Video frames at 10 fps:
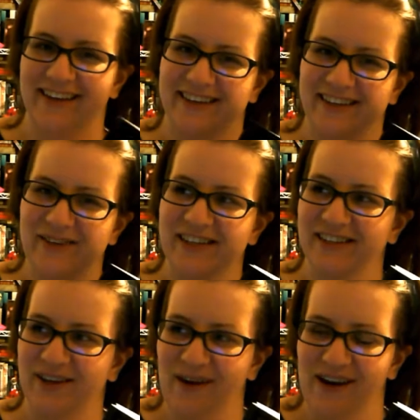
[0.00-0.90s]
you need to
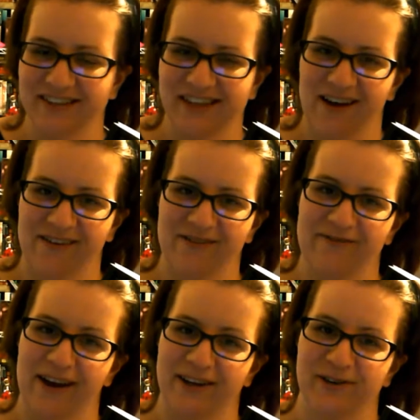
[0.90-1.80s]
go out in town and
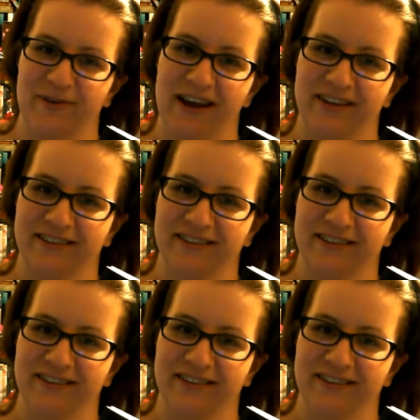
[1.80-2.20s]
find your way."